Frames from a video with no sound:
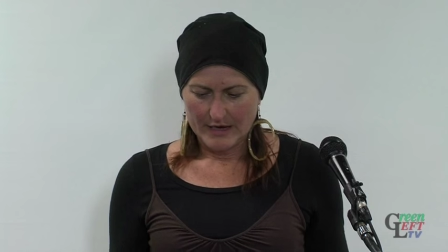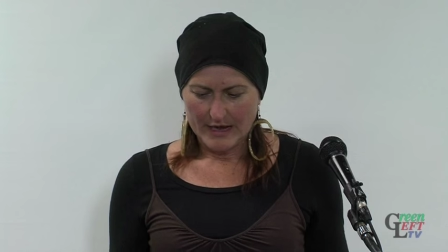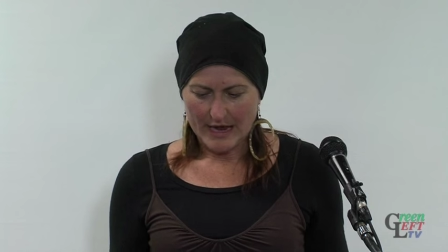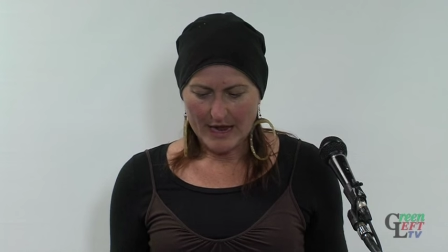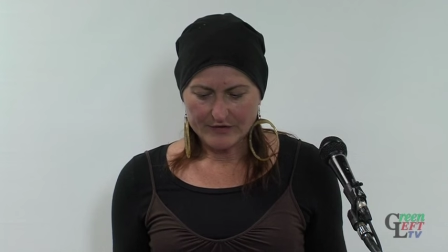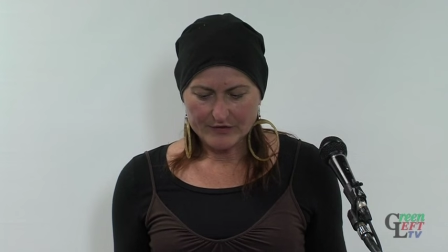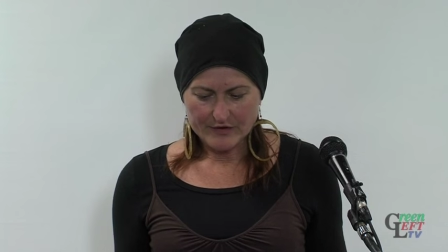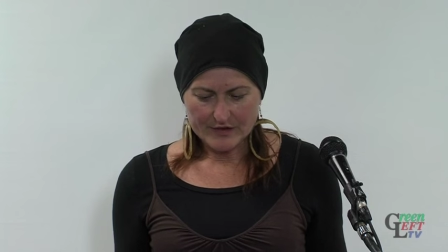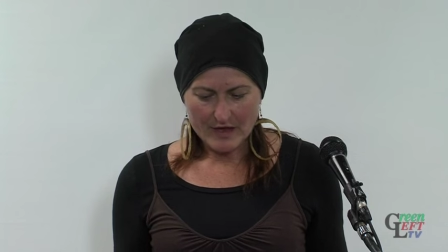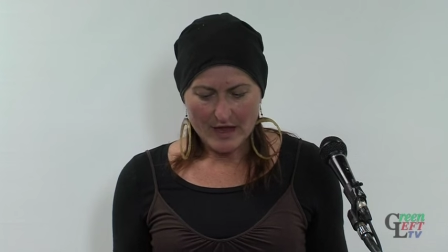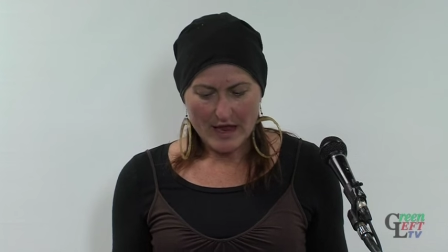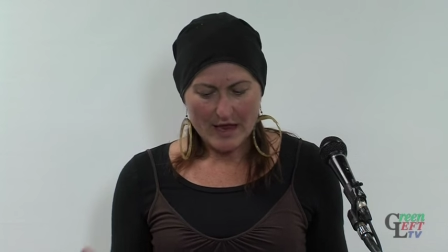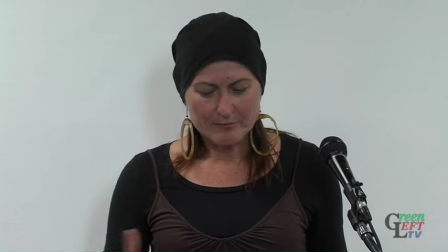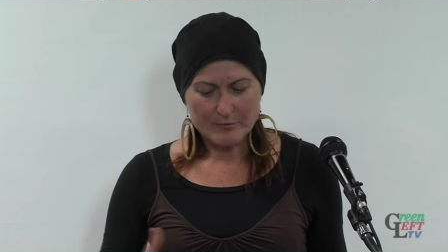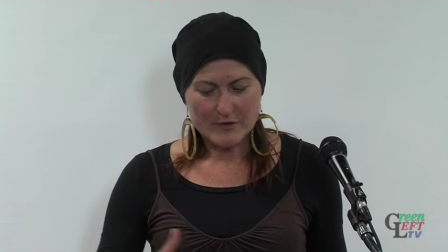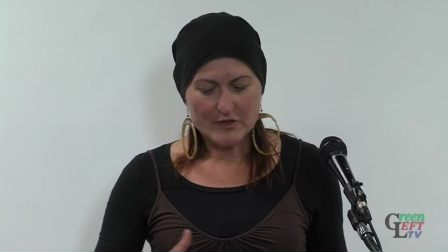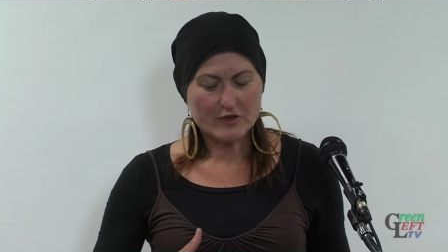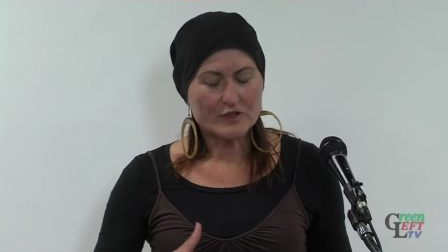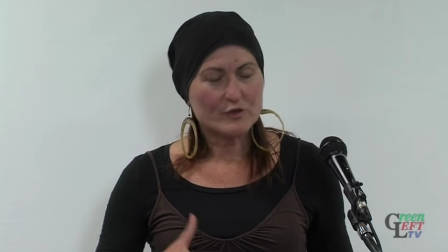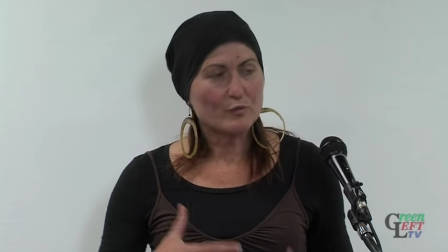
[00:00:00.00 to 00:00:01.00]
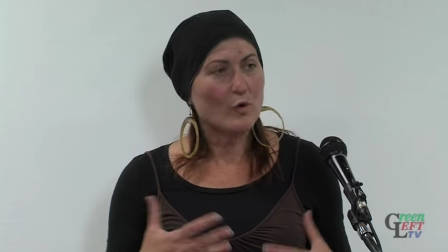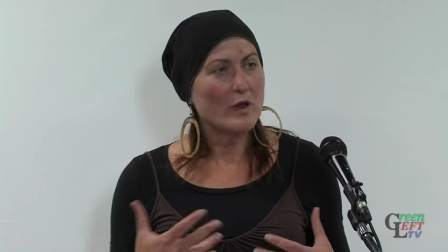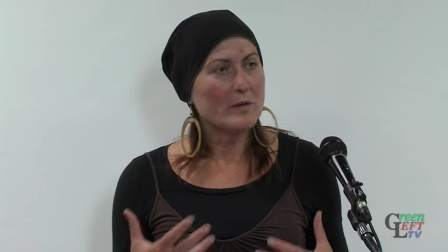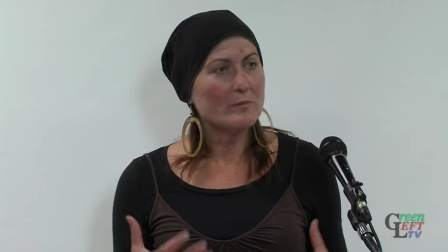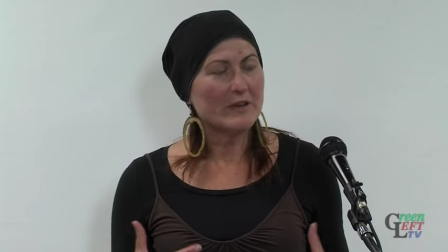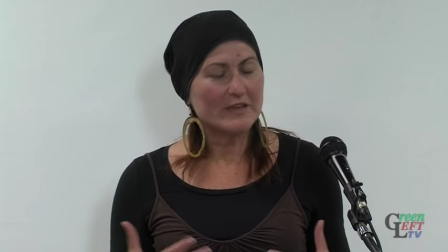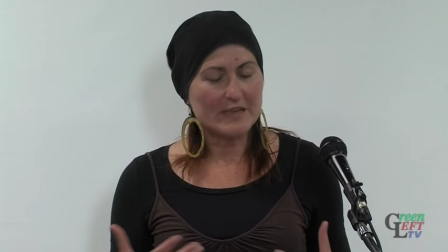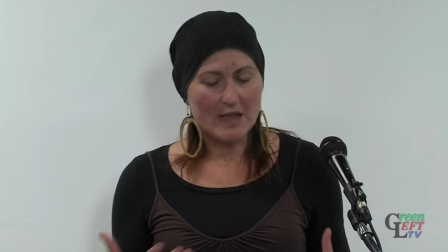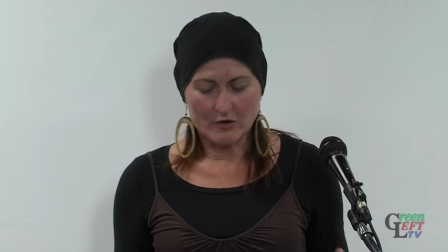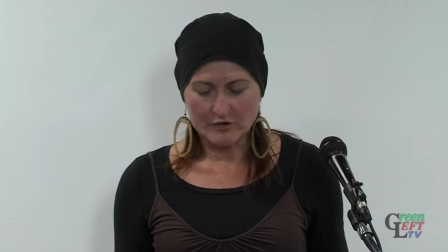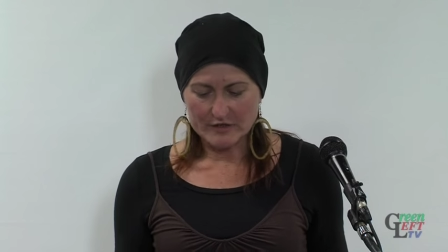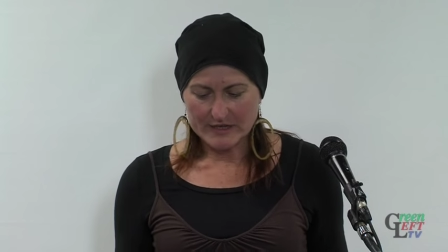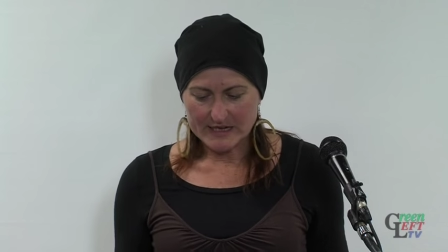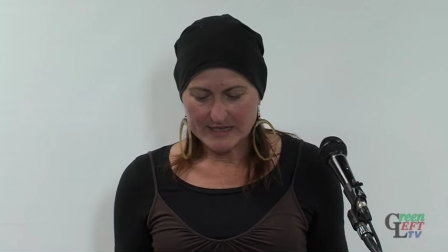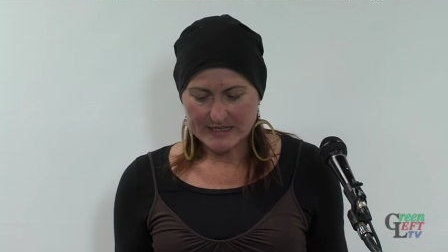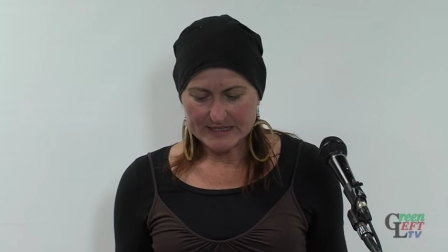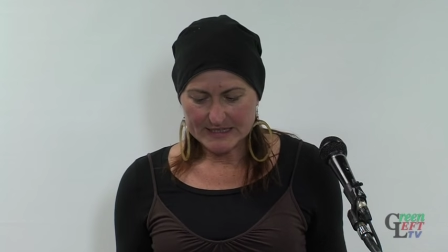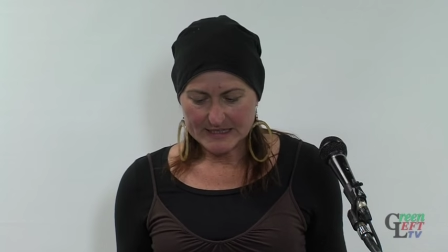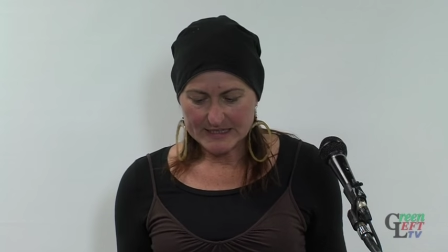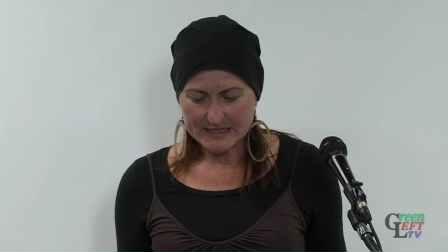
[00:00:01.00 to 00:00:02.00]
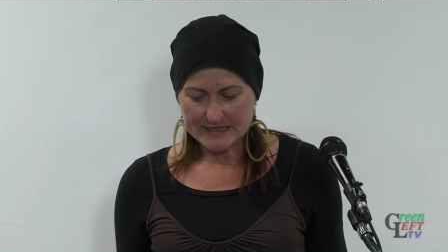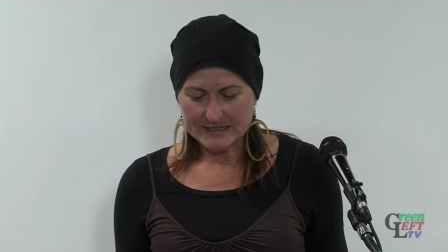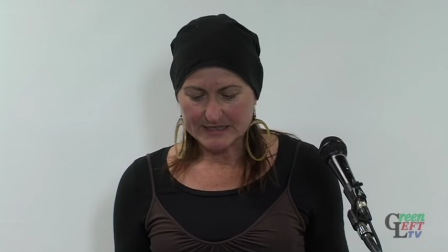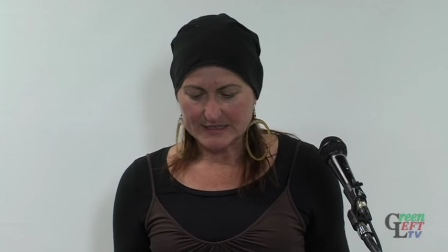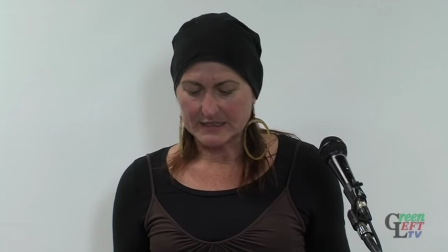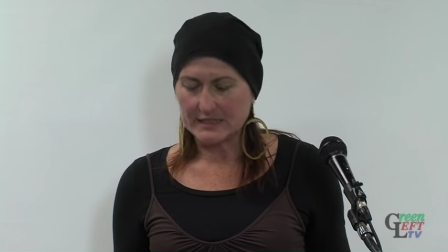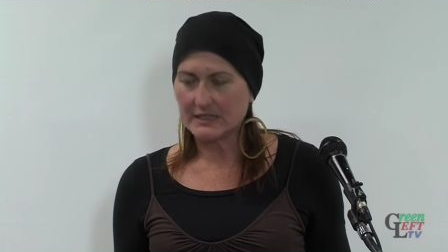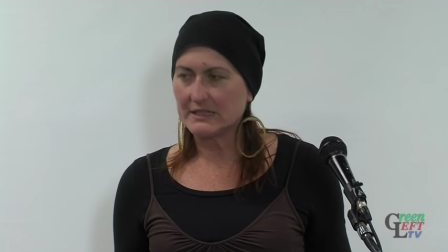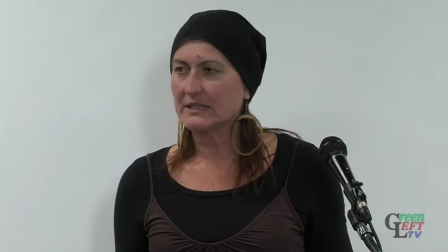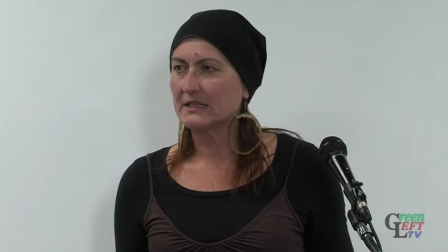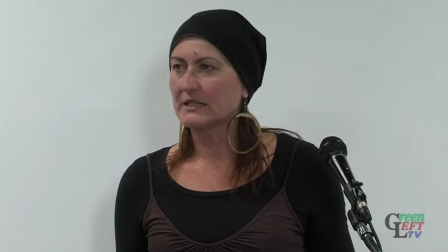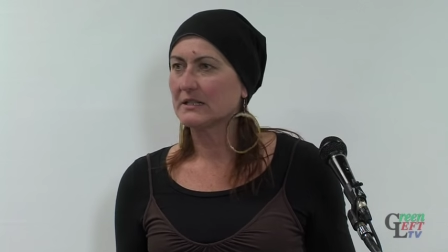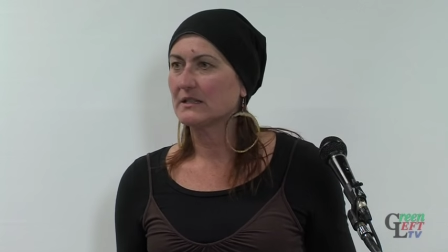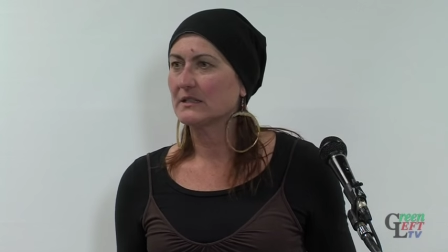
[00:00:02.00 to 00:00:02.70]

At the, and because women only existed